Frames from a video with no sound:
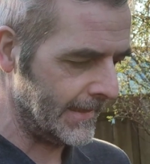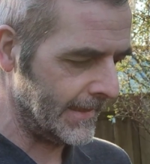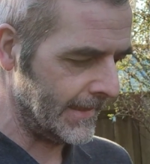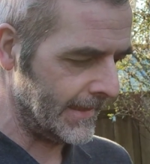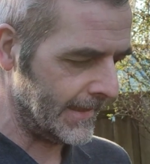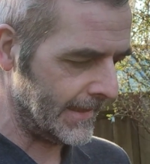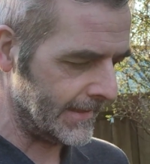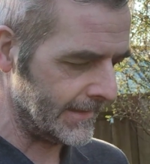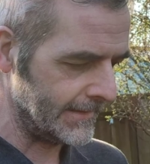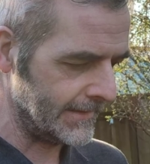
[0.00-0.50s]

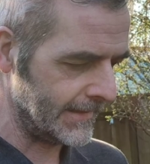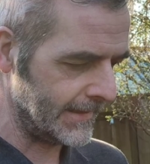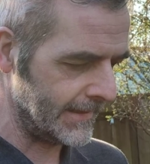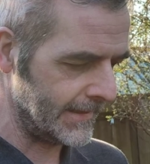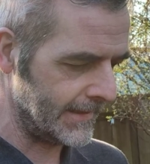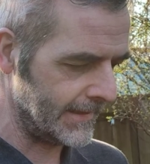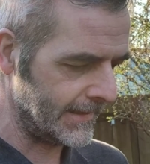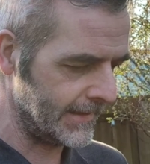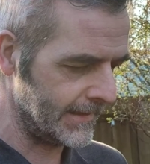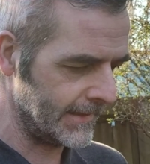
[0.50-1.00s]
and
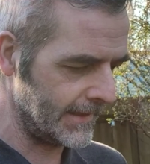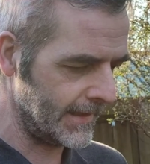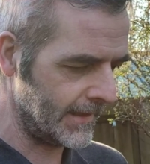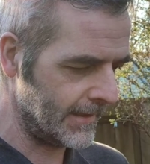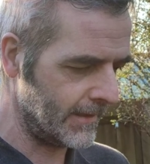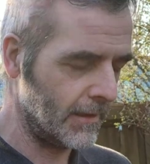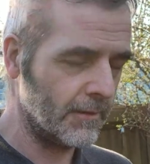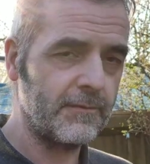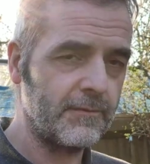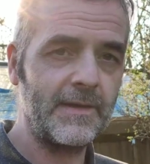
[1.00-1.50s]
yeah,
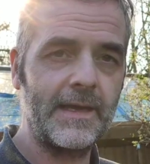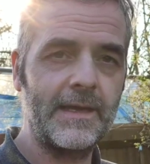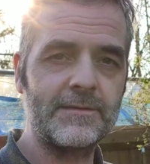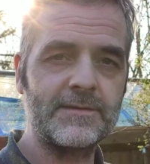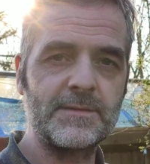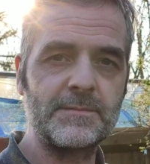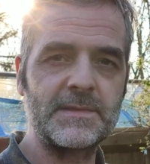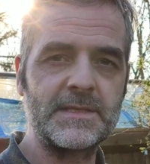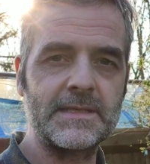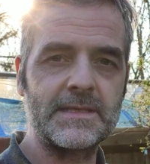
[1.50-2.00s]
hopefully have
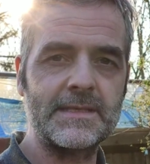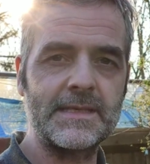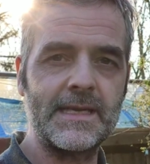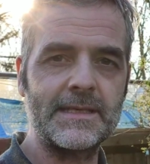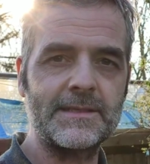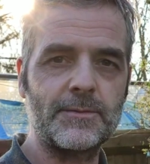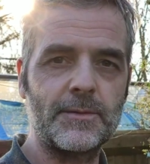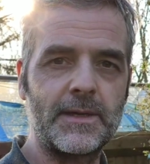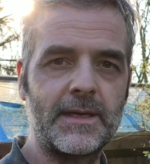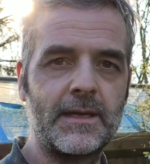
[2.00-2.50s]
some success
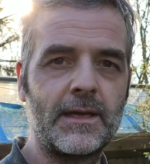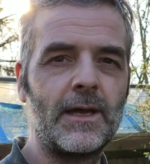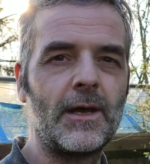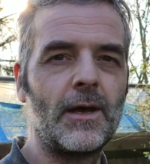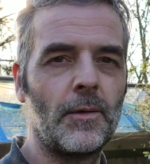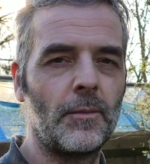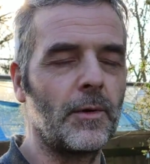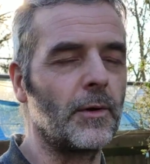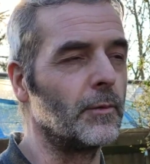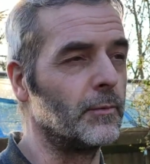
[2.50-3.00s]
with it.
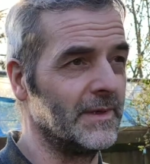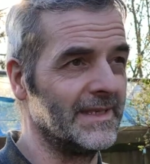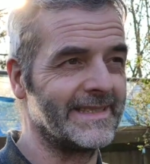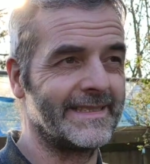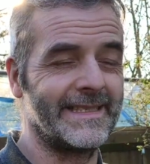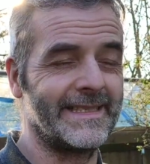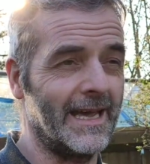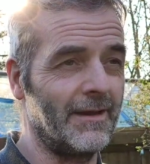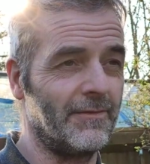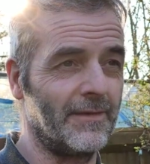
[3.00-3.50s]
But it will
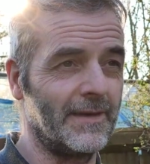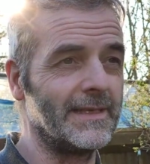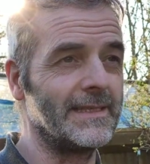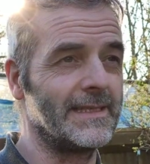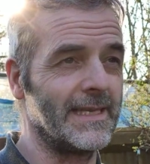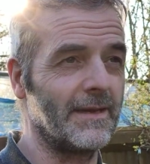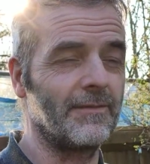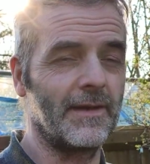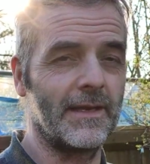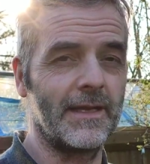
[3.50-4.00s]

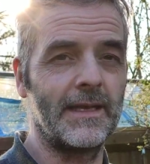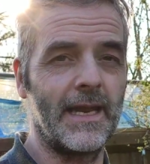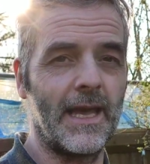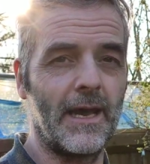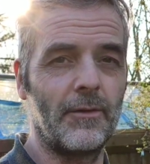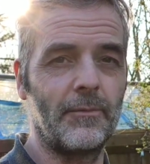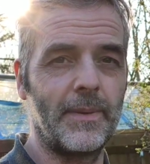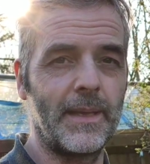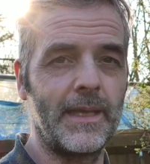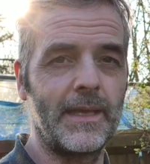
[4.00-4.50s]
definitely now
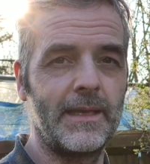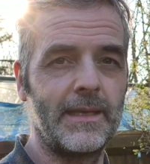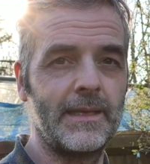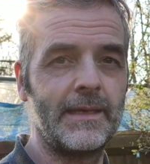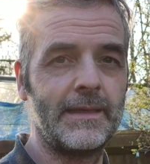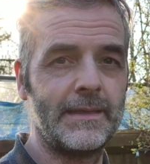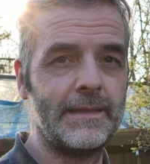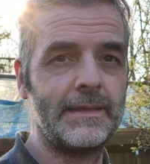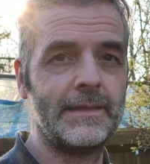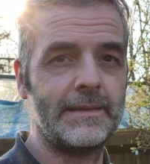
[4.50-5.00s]
be
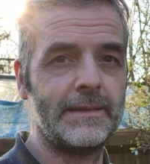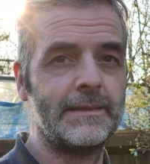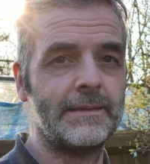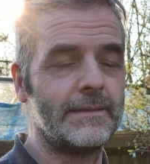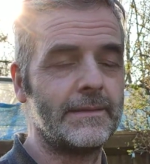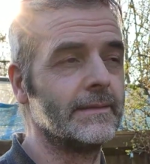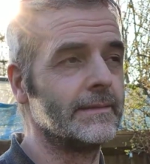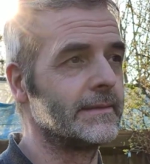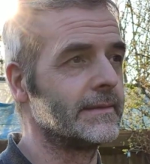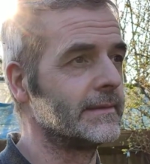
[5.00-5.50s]

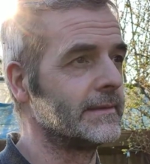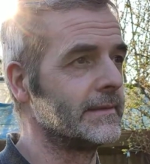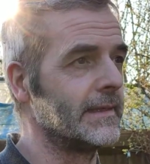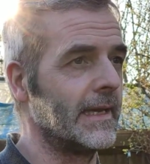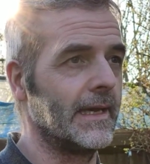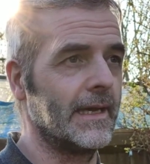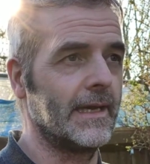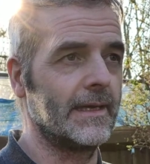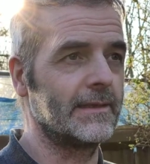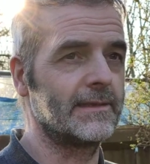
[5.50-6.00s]

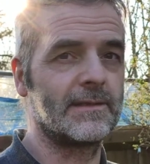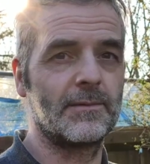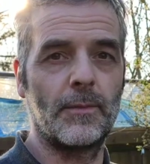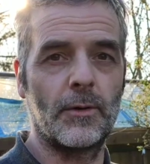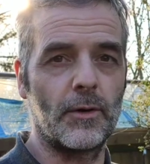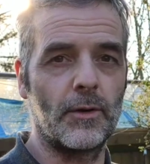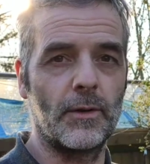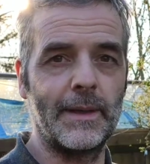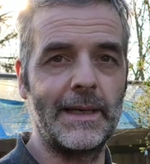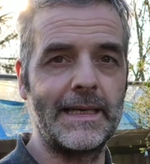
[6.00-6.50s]

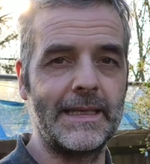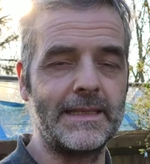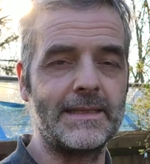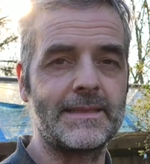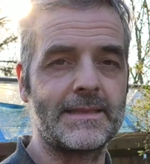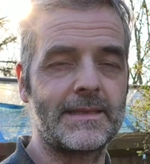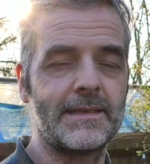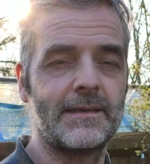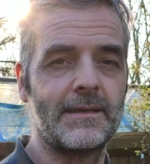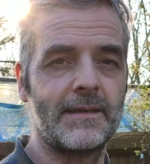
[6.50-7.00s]
tomorrow at
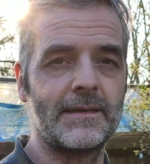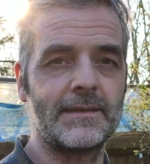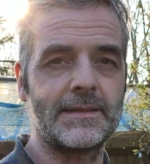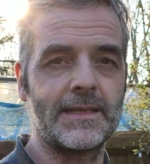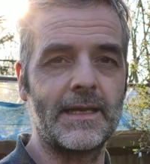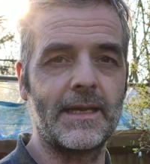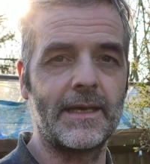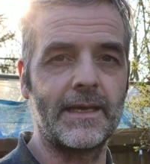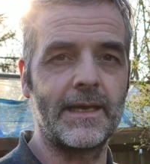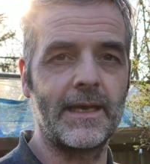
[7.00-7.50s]
least until
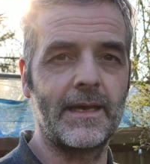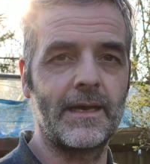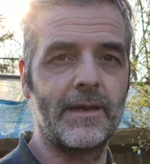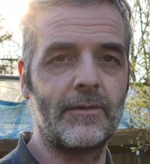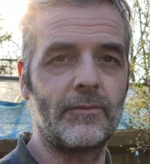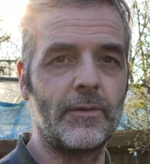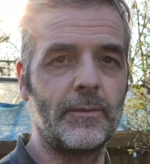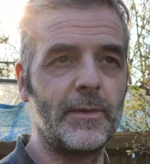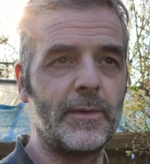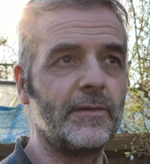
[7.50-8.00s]
I
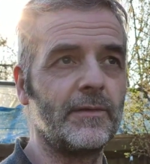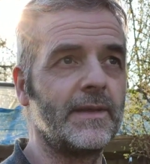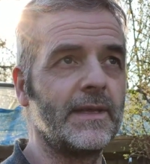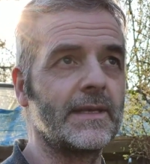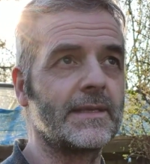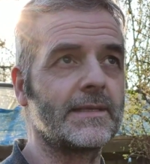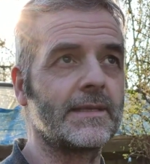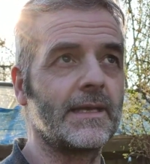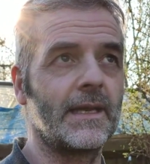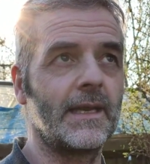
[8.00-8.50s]
remove
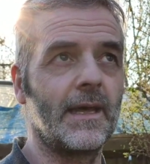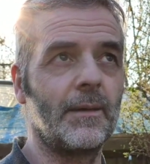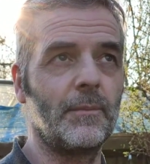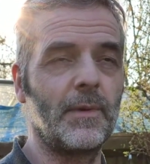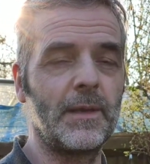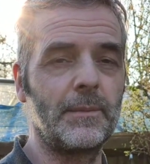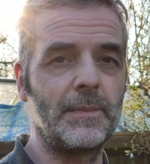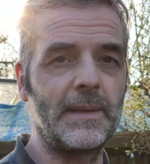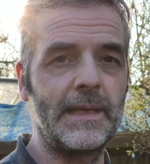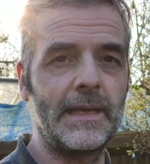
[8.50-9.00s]
this, and that might
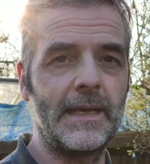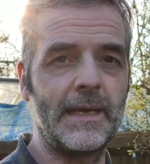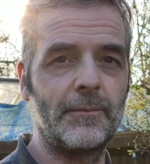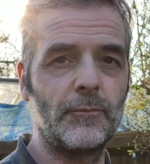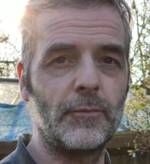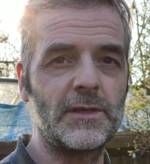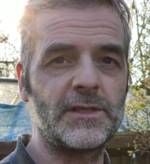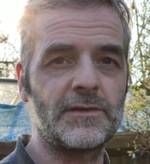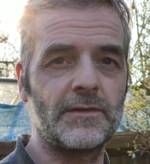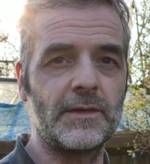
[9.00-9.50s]
be
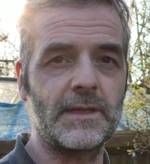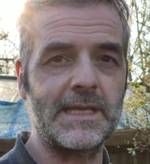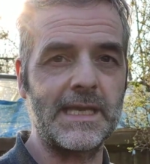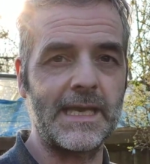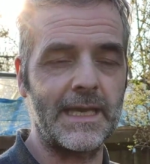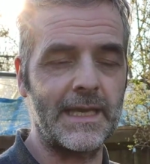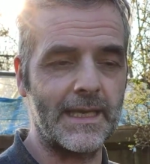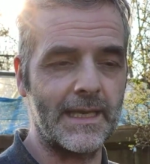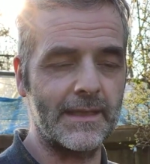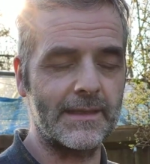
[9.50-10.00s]
wishful
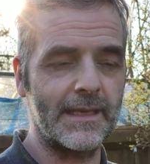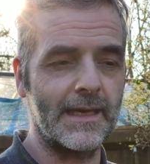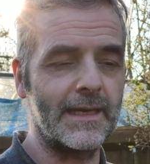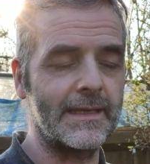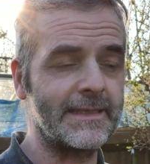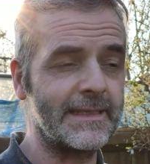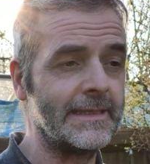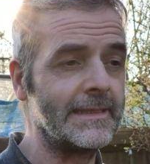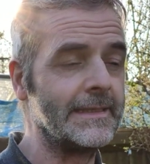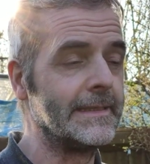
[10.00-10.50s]
thinking at that.
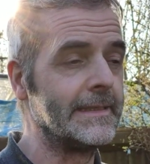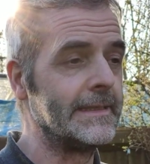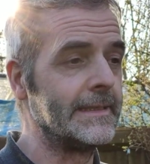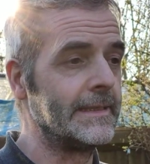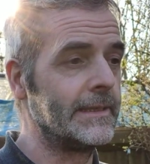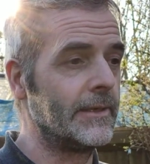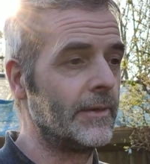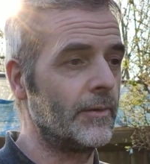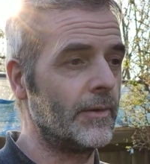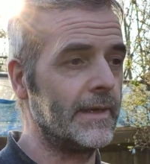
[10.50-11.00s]

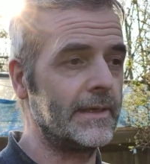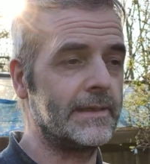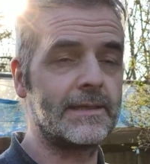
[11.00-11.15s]
Right,